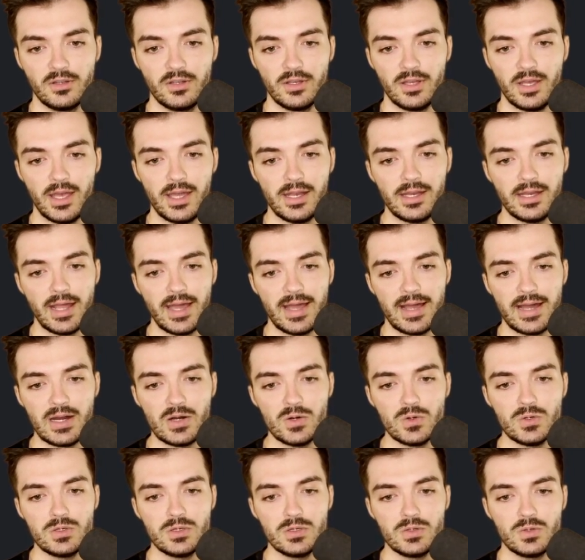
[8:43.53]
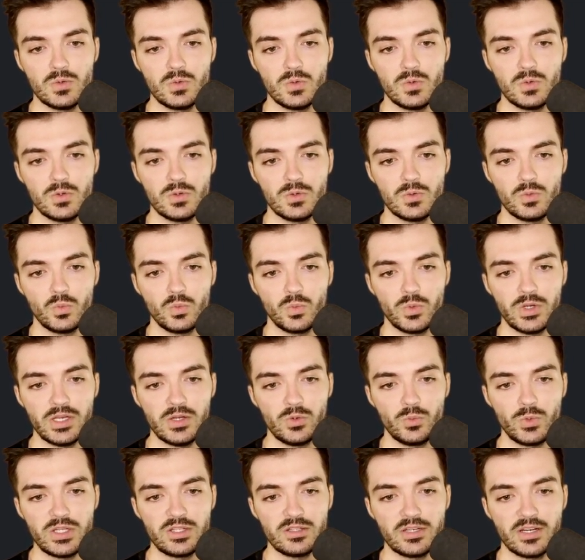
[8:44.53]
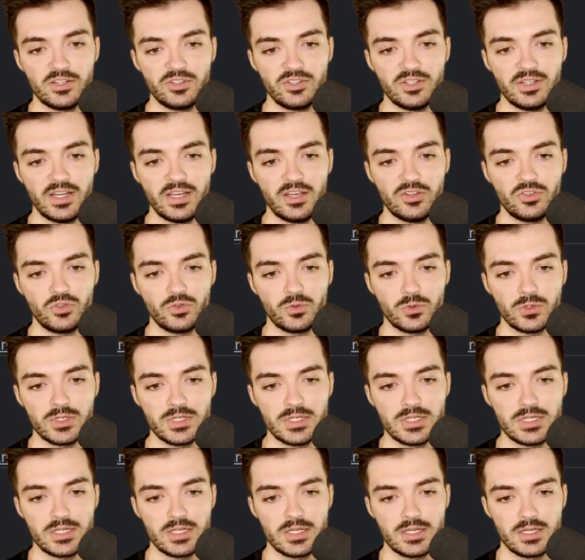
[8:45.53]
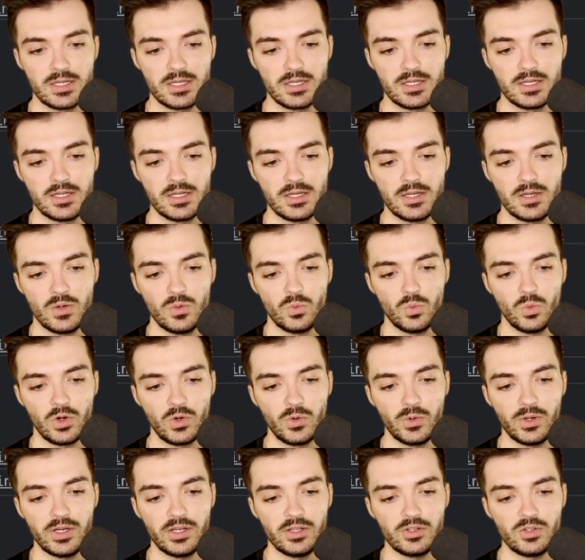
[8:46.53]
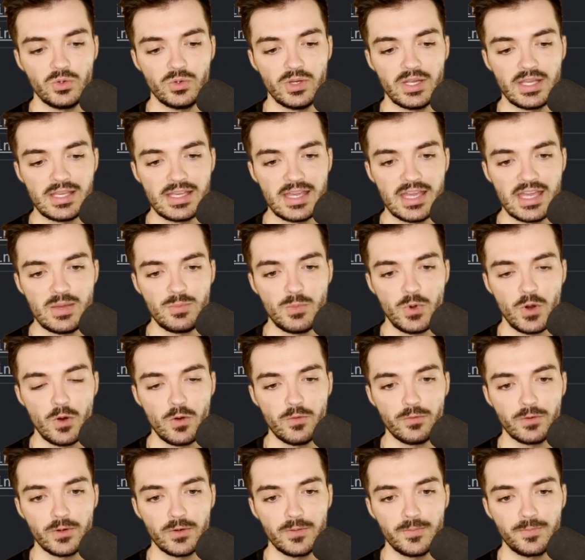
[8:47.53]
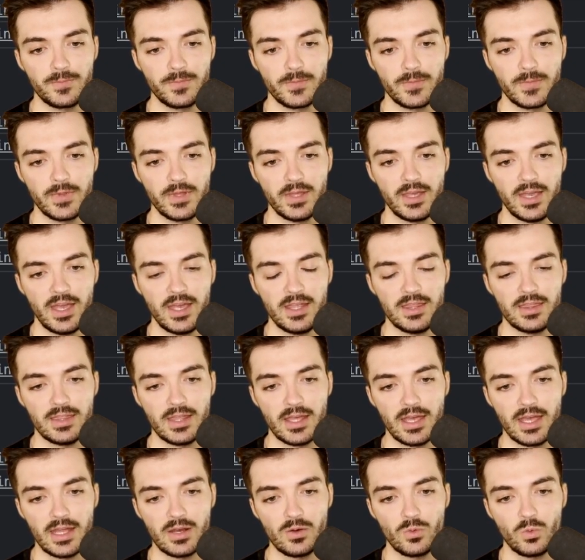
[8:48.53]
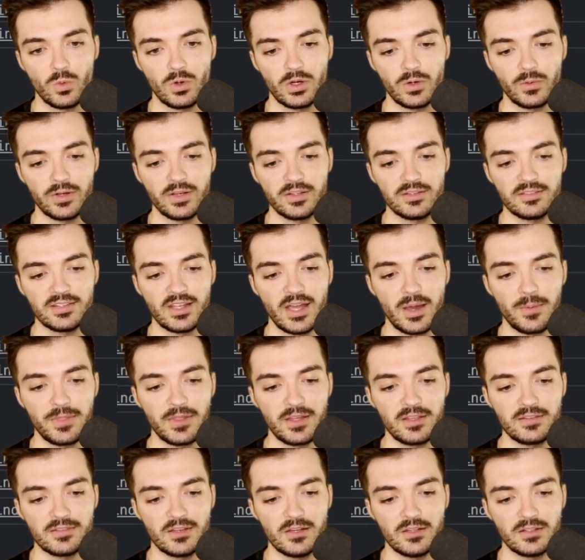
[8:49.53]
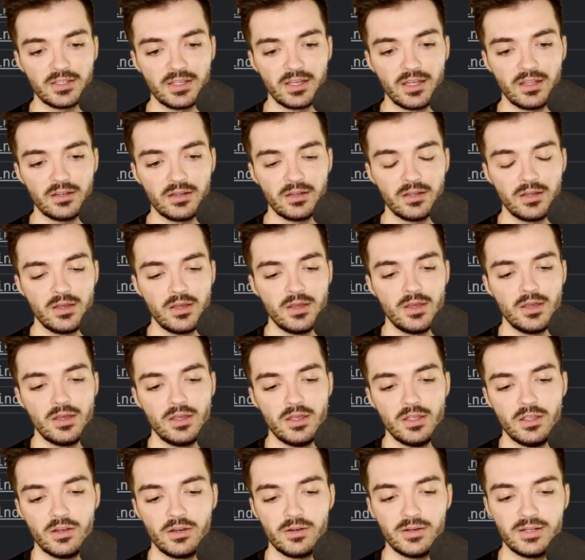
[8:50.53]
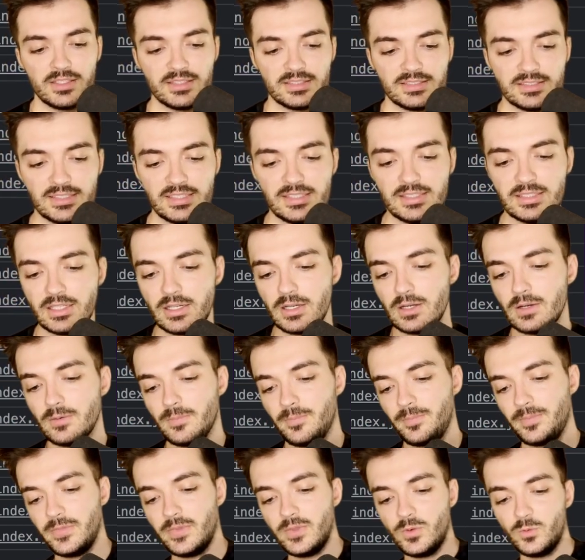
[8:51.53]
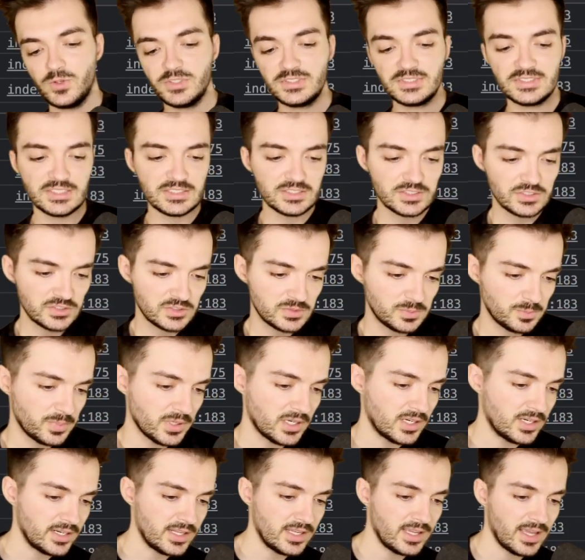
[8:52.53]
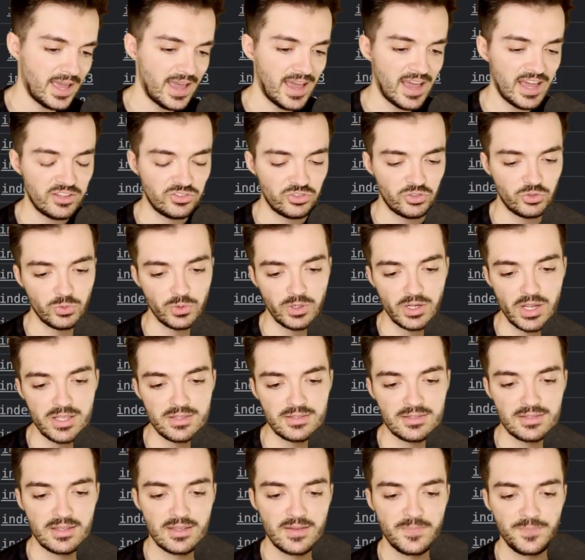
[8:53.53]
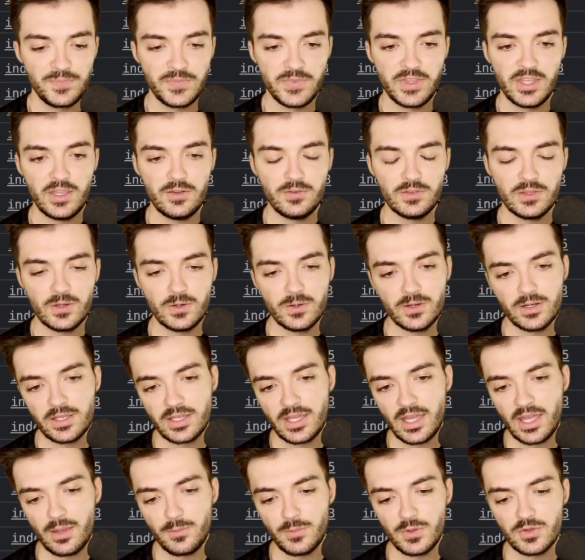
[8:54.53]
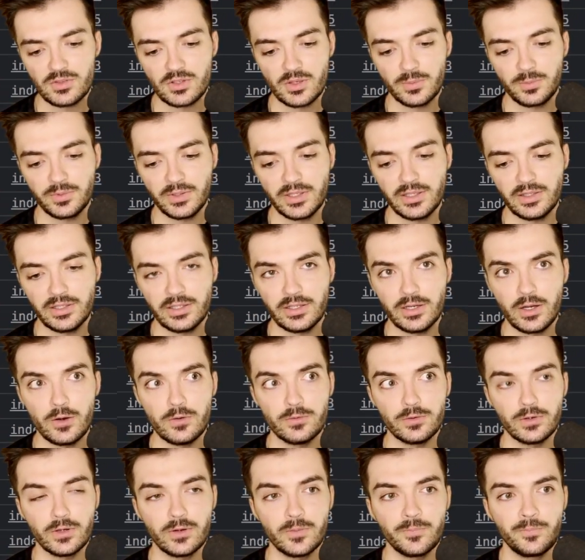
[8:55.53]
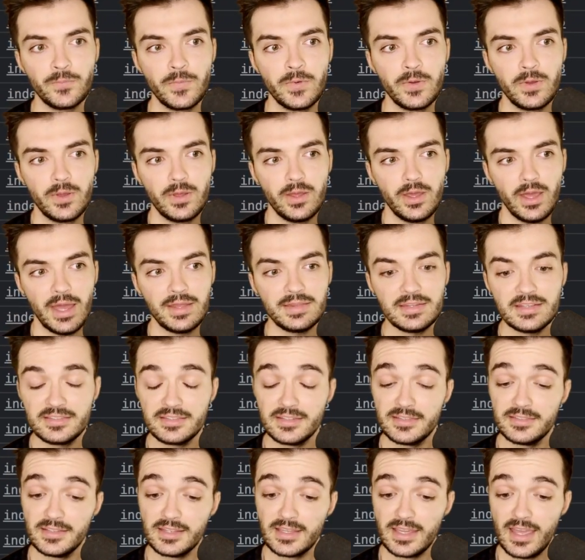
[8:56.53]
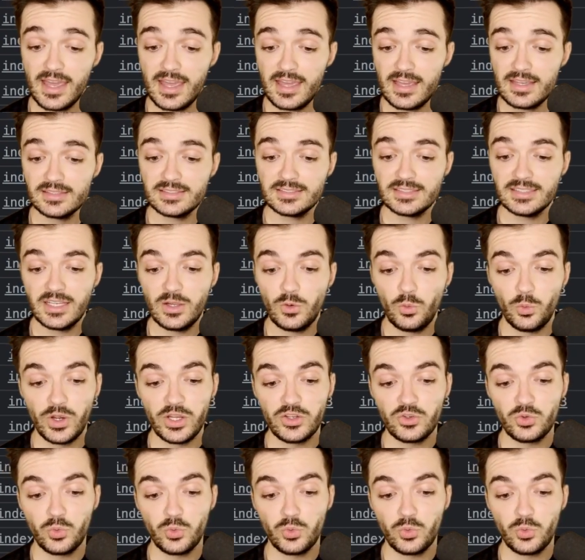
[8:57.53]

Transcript: And now, when we touch an asteroid, we're going to do a game over, and then we're going to stop things altogether. You're going to see, though, we're still spawning asteroids, even though our game is completely over. And this is a case in which